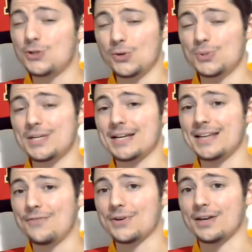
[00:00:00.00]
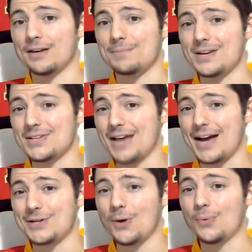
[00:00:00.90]
too significant because
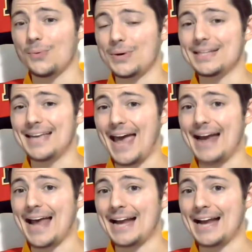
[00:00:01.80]
I don't really hate